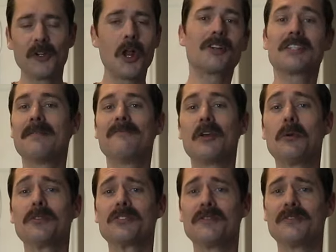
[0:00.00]
For longtime
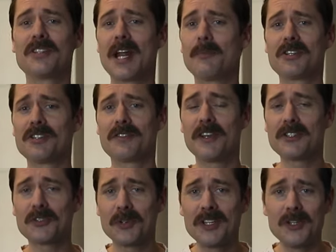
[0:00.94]
viewers of Sandwiches of
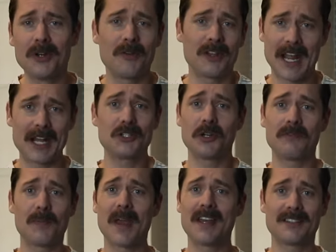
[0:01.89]
History, you know that
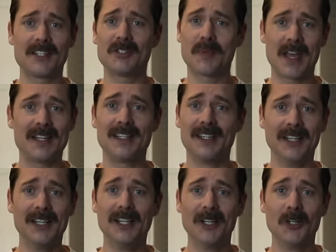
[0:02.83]
anchovy paste has been,
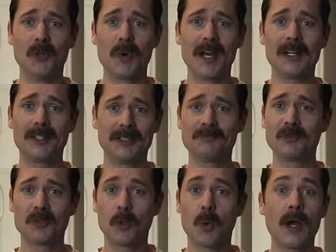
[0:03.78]
well,
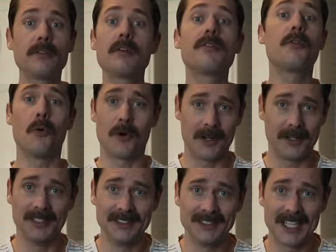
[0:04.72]
quite the
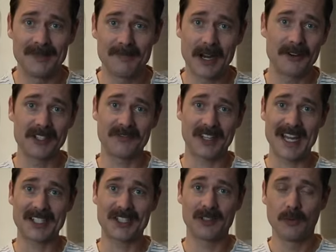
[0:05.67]
thorn in Barry's
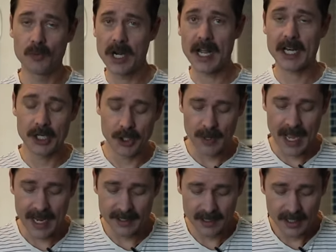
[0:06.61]
flesh. We're not gonna do
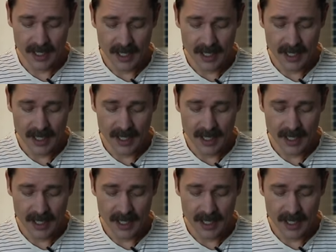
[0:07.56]
that.